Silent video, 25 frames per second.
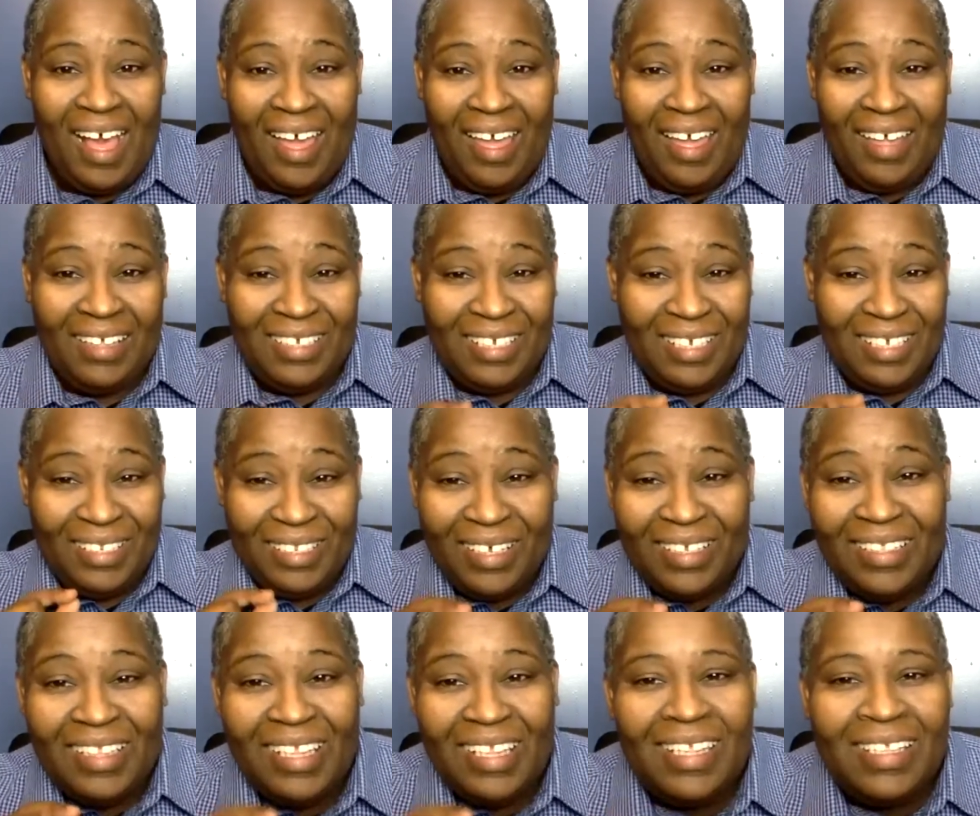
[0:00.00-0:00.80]
And she
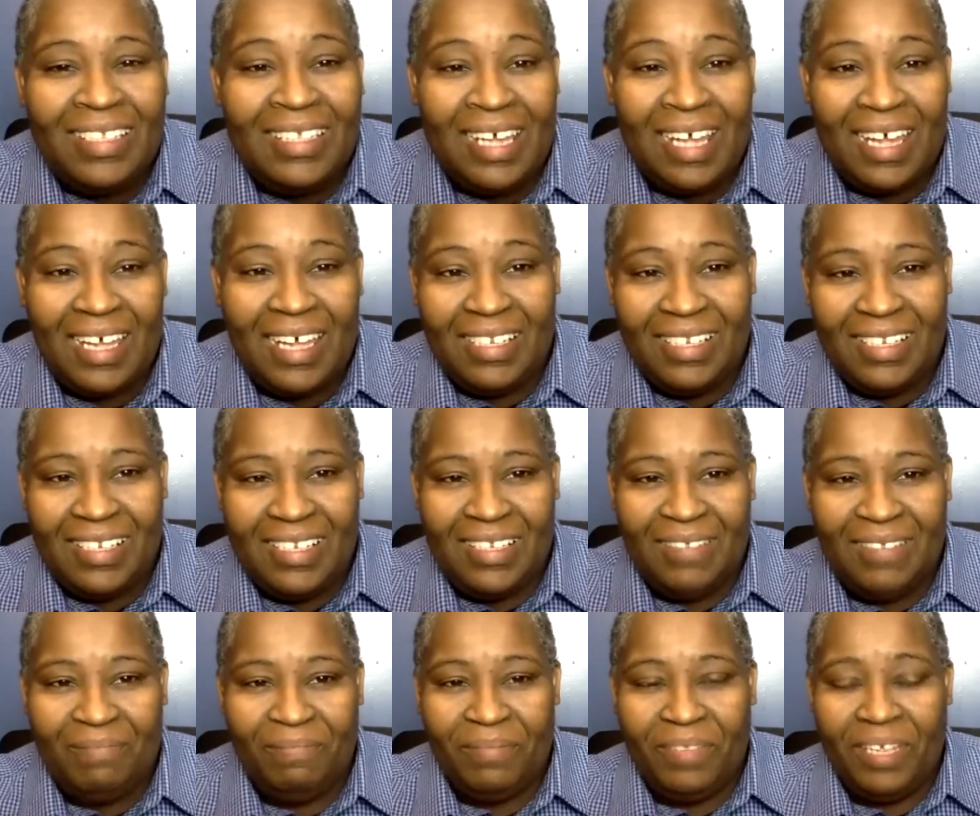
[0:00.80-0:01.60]
looked at the
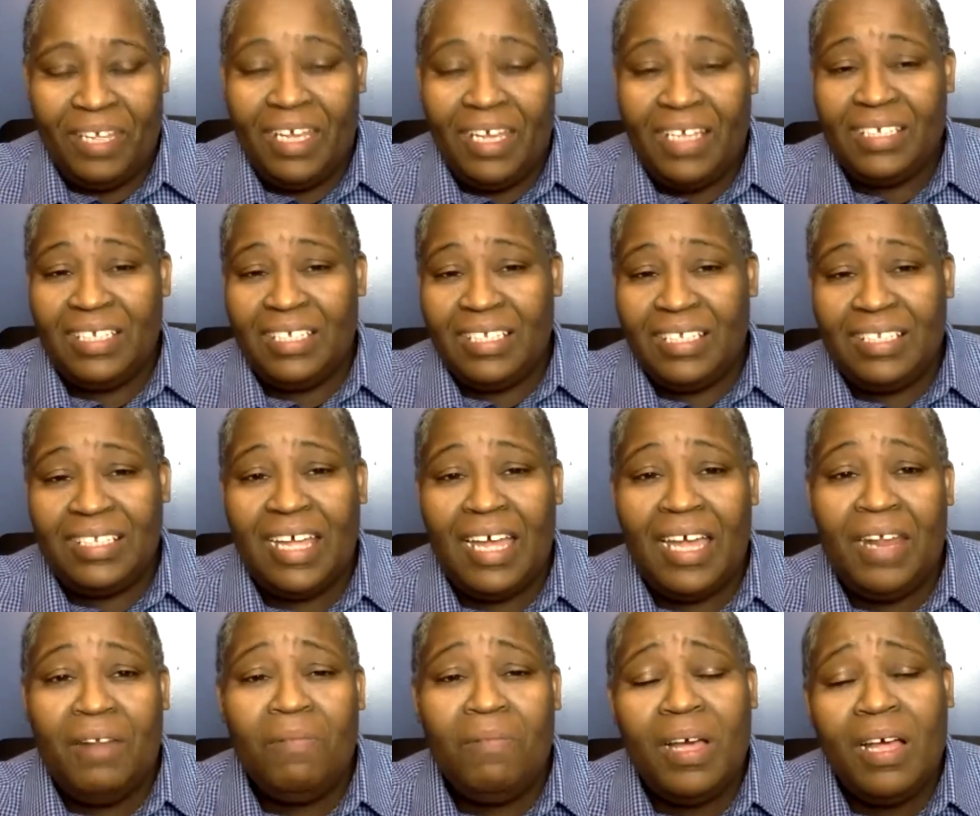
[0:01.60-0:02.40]
test and she
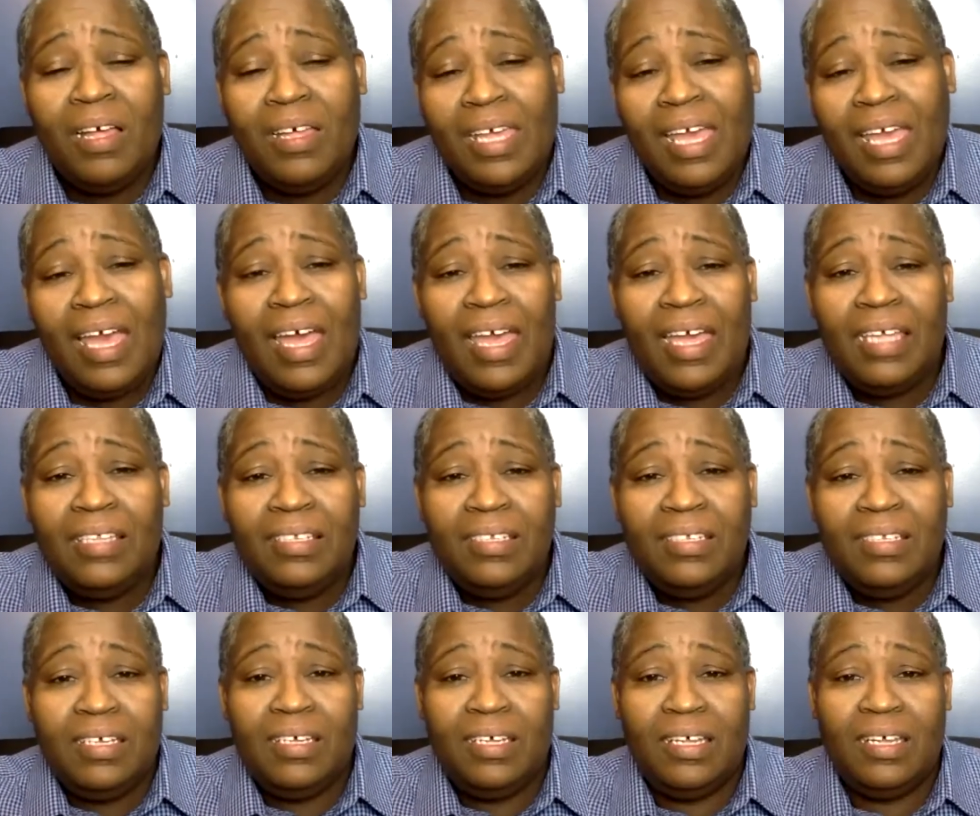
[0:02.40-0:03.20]
said, well, yeah,
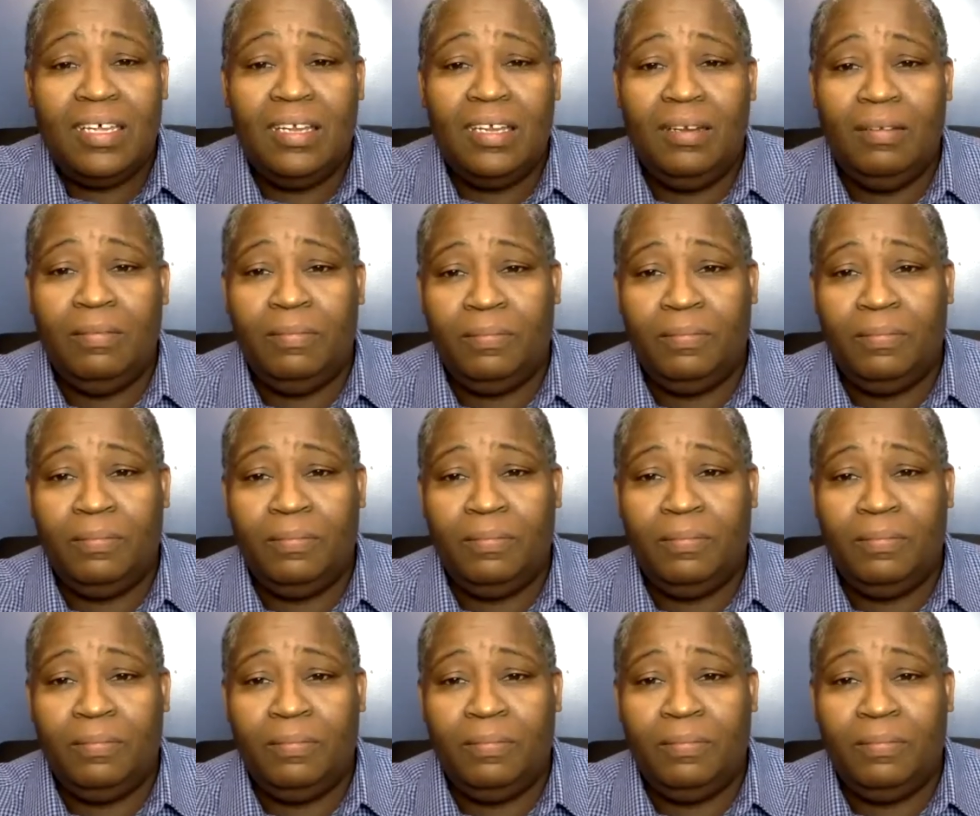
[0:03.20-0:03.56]
it's good.